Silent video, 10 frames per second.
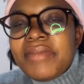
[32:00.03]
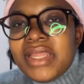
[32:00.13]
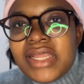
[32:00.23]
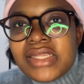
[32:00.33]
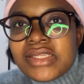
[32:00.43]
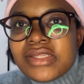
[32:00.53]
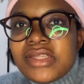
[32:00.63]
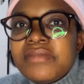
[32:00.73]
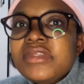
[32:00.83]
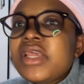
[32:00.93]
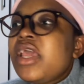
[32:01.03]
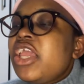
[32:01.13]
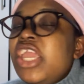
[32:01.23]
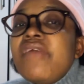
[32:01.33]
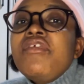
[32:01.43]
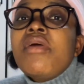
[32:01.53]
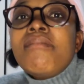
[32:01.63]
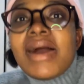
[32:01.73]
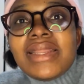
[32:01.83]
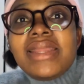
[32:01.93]
banking systems, if your
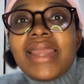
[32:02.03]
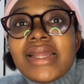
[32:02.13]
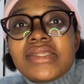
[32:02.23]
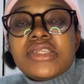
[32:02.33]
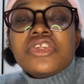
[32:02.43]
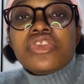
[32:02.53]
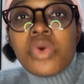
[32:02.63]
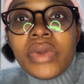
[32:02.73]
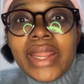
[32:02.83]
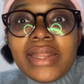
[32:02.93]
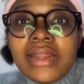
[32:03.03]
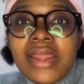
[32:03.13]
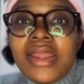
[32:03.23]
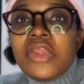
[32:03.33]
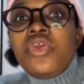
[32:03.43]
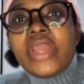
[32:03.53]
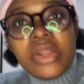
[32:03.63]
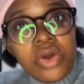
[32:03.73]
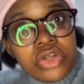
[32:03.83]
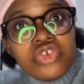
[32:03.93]
money gets stolen, you can
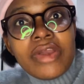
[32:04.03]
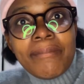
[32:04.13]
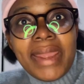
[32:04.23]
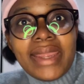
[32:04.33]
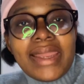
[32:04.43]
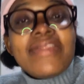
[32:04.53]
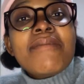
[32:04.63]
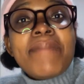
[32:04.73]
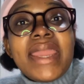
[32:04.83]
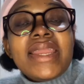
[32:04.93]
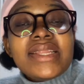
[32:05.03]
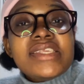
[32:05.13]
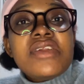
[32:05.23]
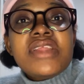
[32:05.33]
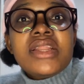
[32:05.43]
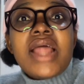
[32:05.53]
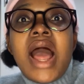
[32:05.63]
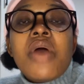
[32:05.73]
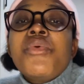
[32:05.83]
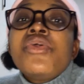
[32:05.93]
go to a bank and the bank can tell that,
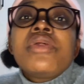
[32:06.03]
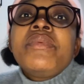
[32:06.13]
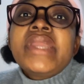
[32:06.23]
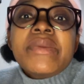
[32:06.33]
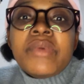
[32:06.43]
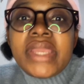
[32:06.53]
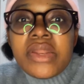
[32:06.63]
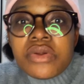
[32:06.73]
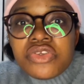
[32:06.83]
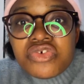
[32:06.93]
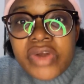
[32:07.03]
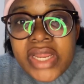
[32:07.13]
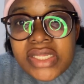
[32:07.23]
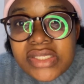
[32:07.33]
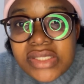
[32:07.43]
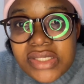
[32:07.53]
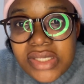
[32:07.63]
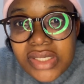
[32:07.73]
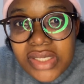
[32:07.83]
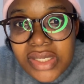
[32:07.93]
we cannot trace.
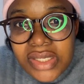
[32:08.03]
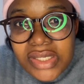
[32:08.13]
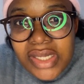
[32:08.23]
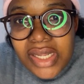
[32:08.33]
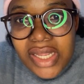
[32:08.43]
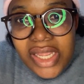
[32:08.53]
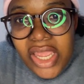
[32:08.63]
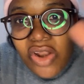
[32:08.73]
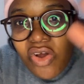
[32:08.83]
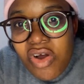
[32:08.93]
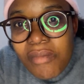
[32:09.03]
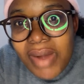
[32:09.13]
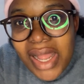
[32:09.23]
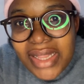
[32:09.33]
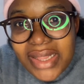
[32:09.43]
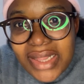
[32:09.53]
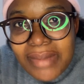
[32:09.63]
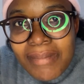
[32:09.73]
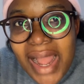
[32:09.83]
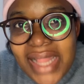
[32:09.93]
Hello,
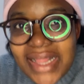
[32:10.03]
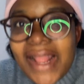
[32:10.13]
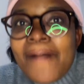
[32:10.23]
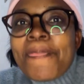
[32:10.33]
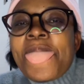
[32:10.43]
Matla.